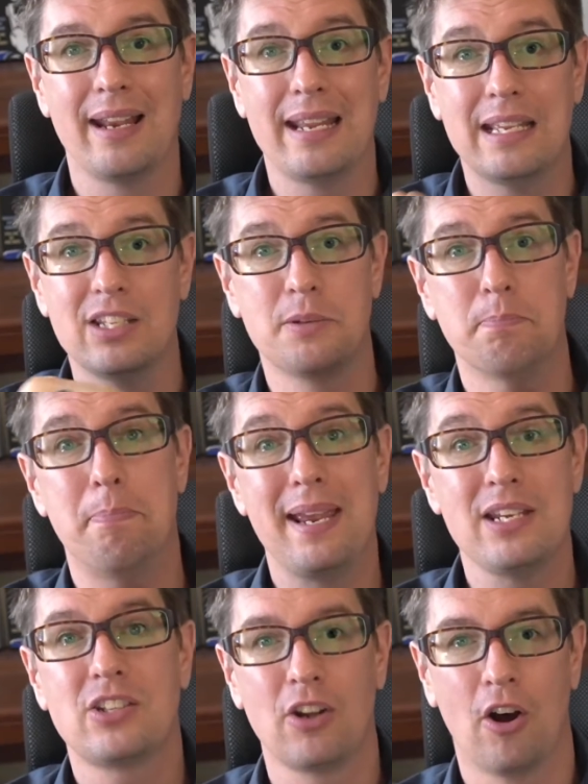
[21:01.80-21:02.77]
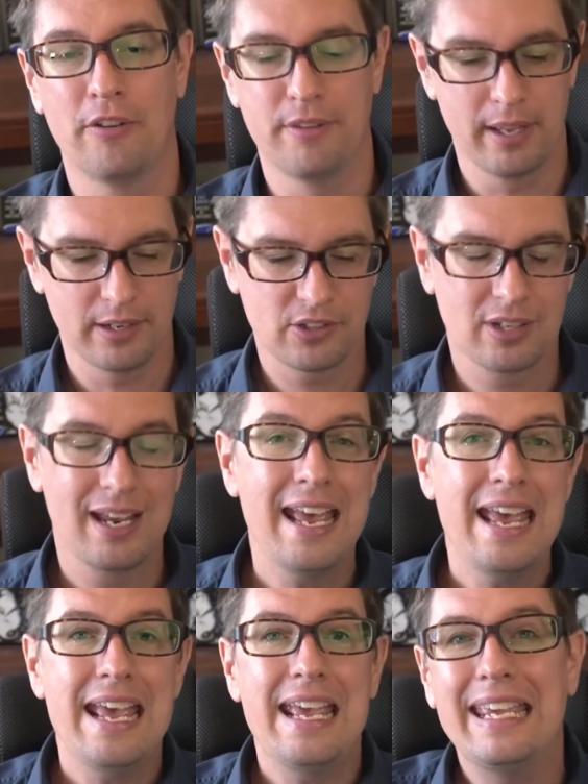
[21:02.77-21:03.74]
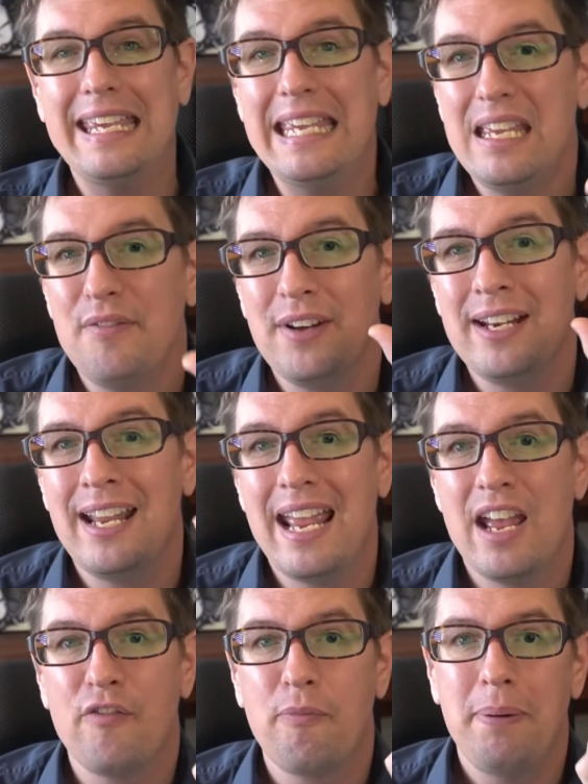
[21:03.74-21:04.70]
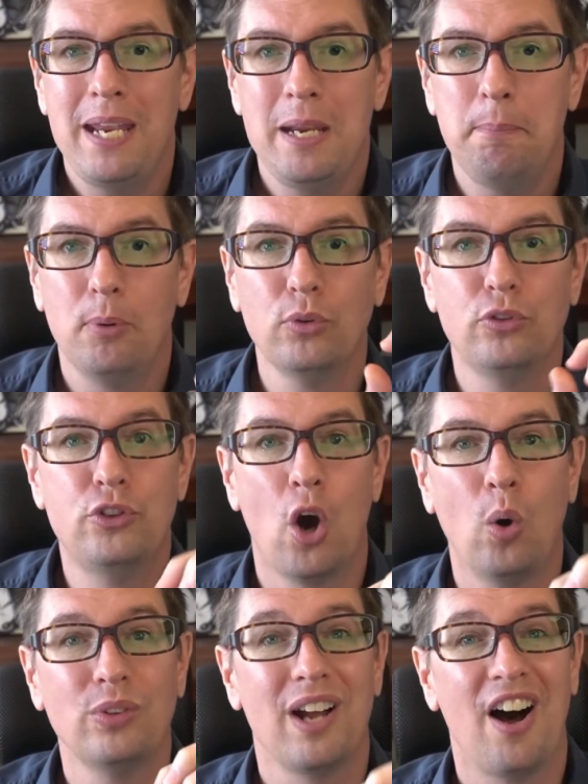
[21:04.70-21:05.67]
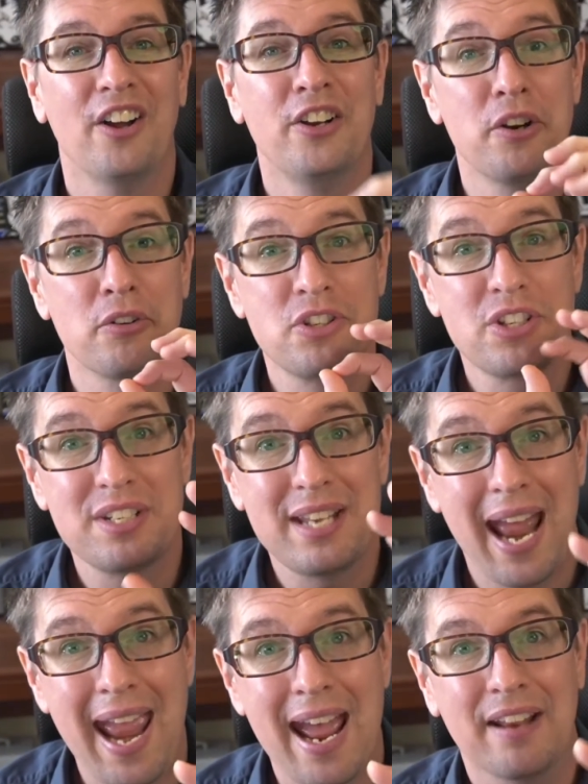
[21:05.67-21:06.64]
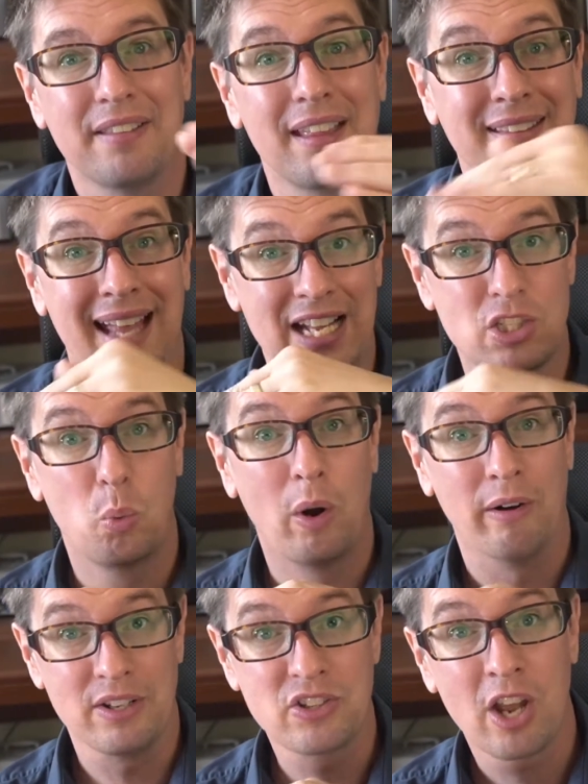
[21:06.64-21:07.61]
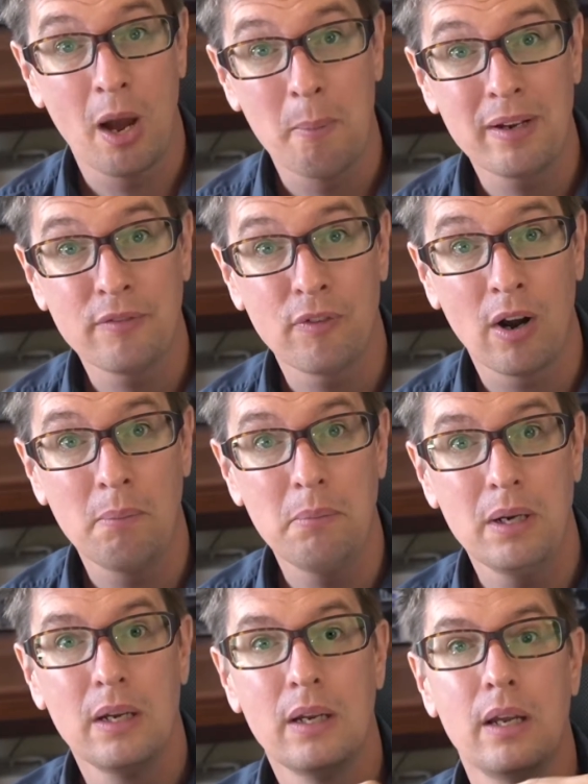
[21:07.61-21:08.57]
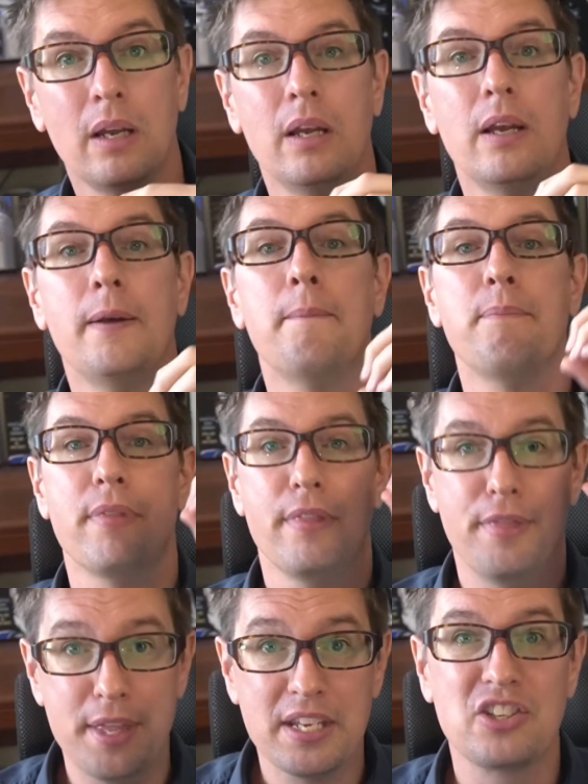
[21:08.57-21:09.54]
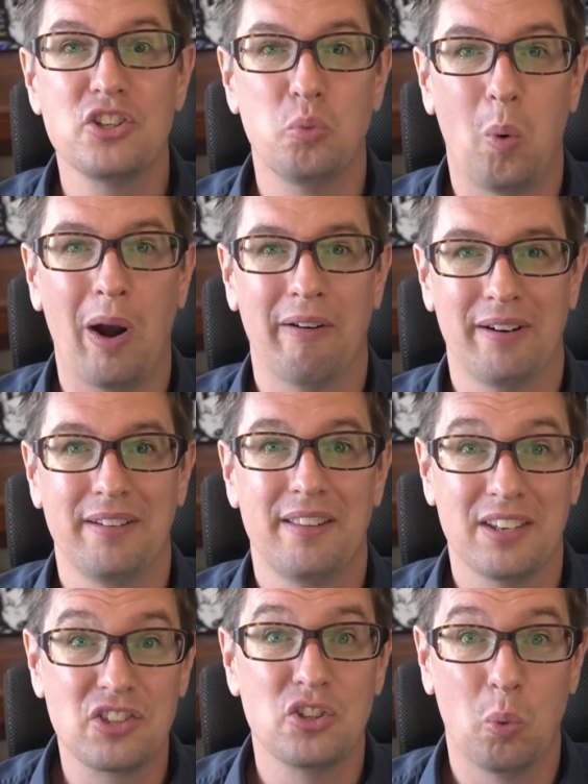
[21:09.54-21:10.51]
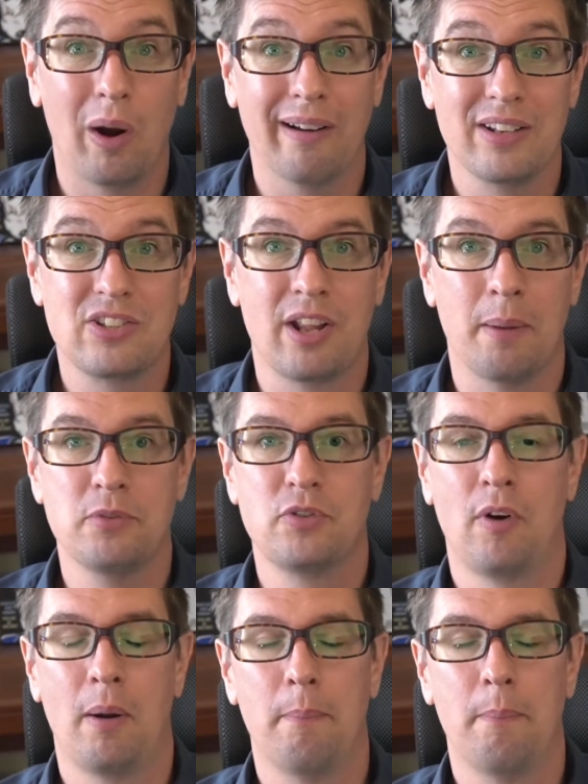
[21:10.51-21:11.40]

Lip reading: is based on this. Even if people don't understand that that's where it's coming from, this is where it stems from.